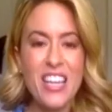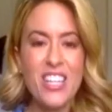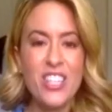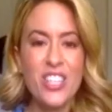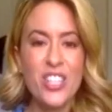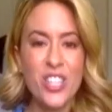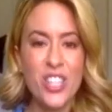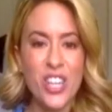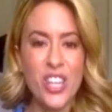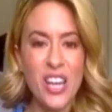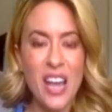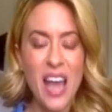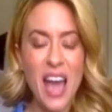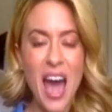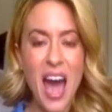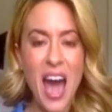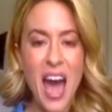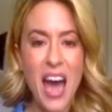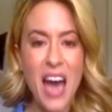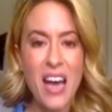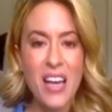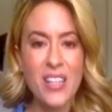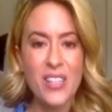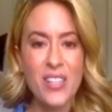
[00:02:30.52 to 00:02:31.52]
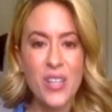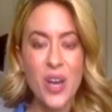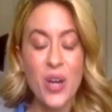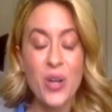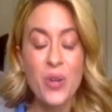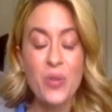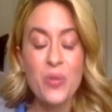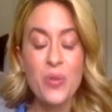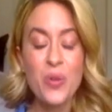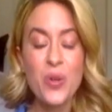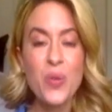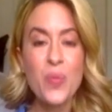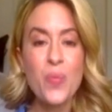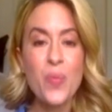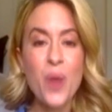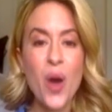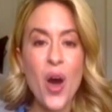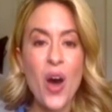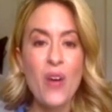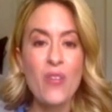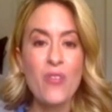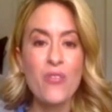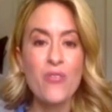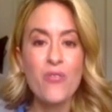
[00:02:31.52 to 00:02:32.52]
she has a group
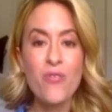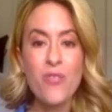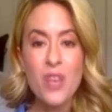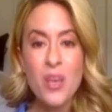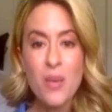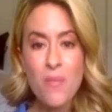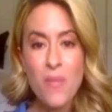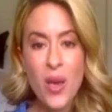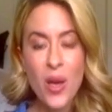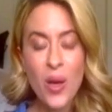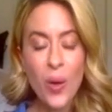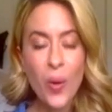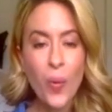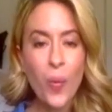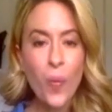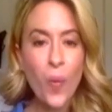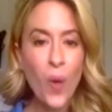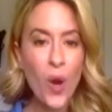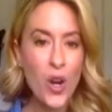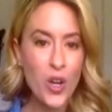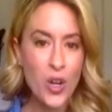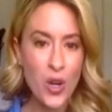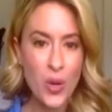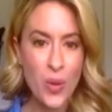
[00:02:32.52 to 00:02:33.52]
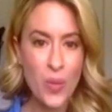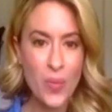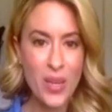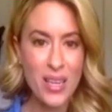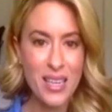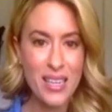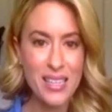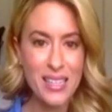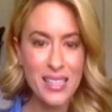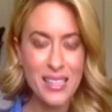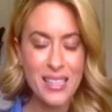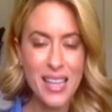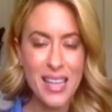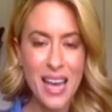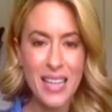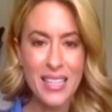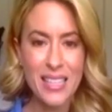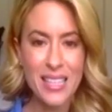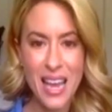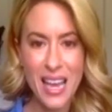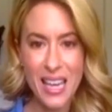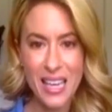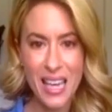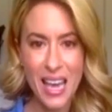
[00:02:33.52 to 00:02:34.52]
of female worker bees that
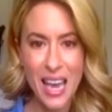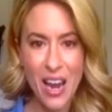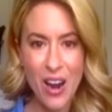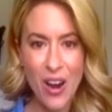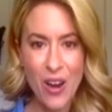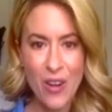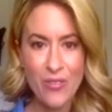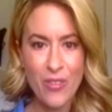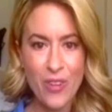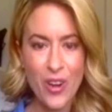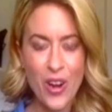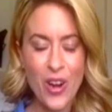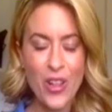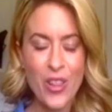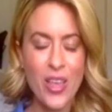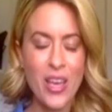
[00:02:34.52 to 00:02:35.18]
take care of her.